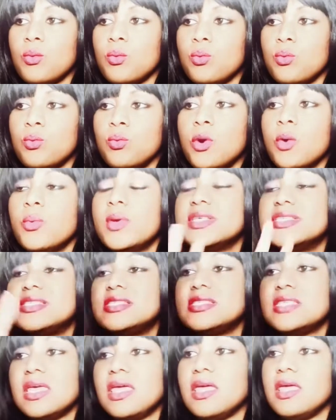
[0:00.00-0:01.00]
what we
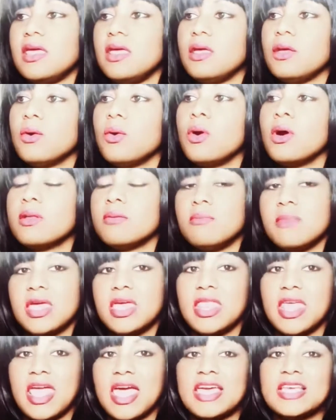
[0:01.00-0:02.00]
see on
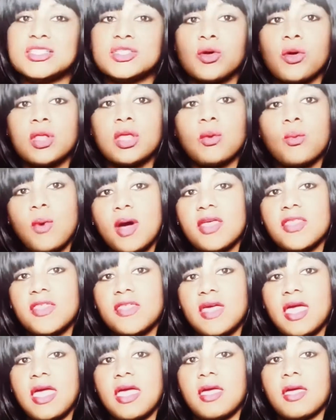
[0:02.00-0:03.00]
media is only one
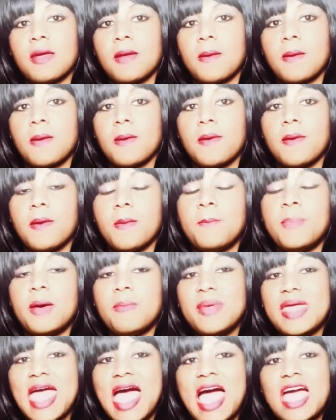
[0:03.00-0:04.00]
thing, but
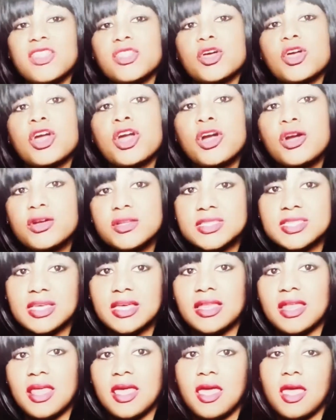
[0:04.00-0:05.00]
behind the
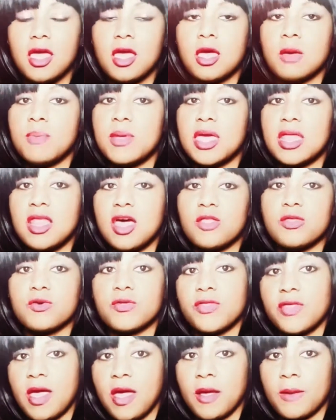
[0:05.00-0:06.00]
curtain, it could be another
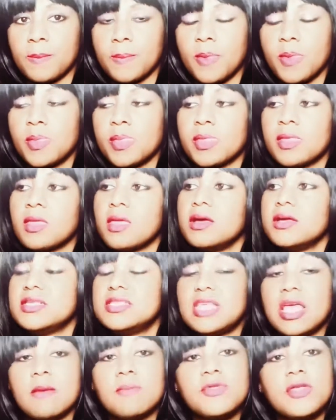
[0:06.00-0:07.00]
thing.
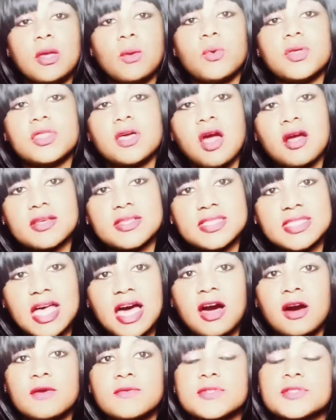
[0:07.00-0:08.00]
Same thing with
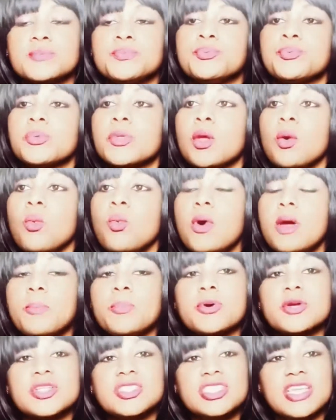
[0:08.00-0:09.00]
ourselves. What
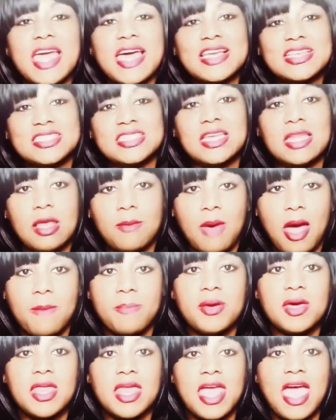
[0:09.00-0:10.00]
projection am I
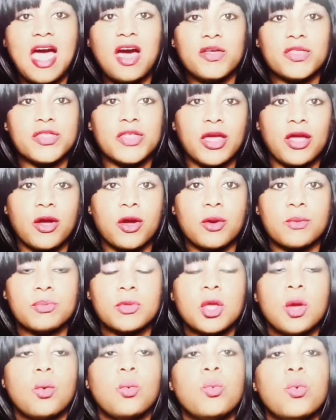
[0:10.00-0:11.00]
putting out there?
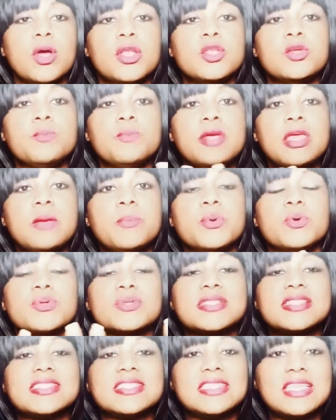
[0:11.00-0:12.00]
What do people
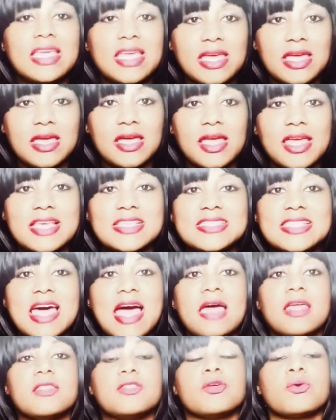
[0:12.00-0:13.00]
see? Is
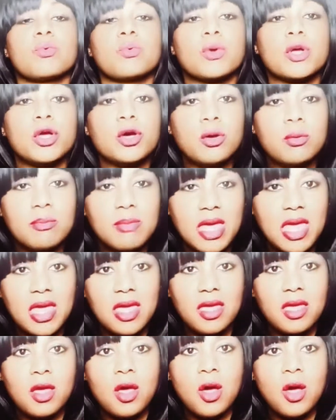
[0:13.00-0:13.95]
that the real me?